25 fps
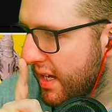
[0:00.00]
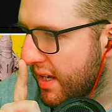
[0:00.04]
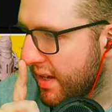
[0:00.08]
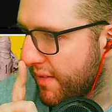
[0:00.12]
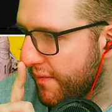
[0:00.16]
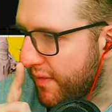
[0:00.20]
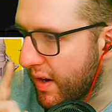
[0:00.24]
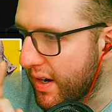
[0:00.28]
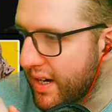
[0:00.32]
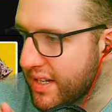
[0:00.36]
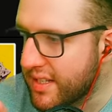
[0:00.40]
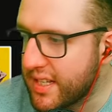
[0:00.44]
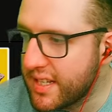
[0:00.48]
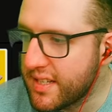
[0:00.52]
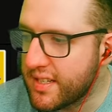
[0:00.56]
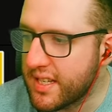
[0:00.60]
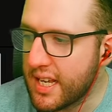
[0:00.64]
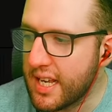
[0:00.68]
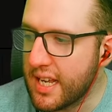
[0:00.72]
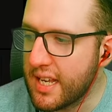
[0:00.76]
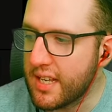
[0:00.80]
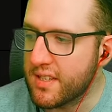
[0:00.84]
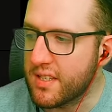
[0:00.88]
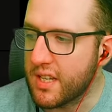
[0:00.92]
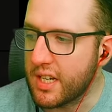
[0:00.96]
Verities
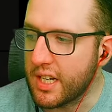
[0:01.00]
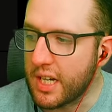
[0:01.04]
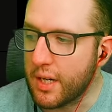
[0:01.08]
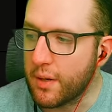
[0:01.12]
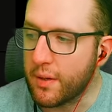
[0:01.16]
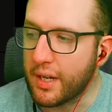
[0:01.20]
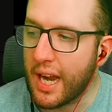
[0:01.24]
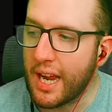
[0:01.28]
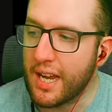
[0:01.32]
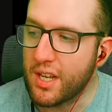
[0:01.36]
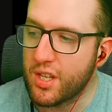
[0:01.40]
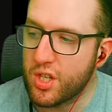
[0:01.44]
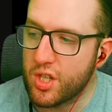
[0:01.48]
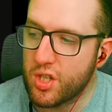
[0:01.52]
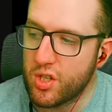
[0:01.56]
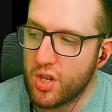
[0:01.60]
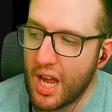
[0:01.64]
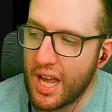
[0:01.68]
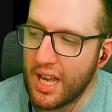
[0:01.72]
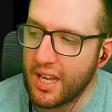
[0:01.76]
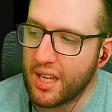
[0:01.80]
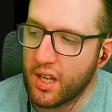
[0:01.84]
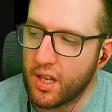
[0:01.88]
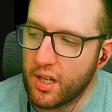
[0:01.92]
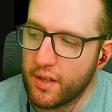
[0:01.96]
is you get a
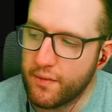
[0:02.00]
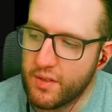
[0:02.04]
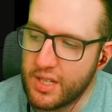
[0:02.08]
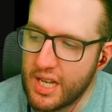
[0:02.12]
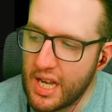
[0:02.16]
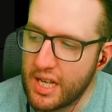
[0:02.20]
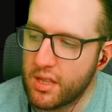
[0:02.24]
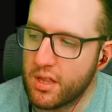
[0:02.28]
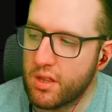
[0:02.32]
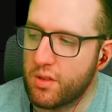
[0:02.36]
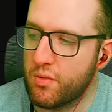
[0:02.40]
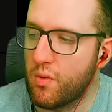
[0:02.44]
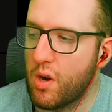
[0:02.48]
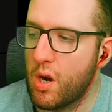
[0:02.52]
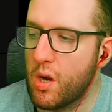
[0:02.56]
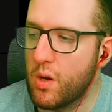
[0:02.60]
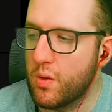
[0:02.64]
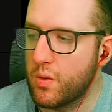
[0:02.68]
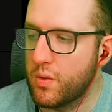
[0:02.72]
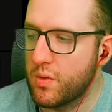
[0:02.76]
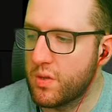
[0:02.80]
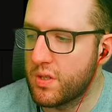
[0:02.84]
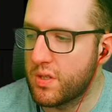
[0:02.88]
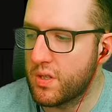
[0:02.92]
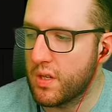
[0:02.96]
stack of death
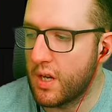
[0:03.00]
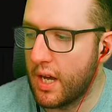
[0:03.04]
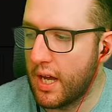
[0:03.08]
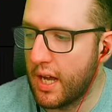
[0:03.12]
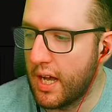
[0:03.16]
throws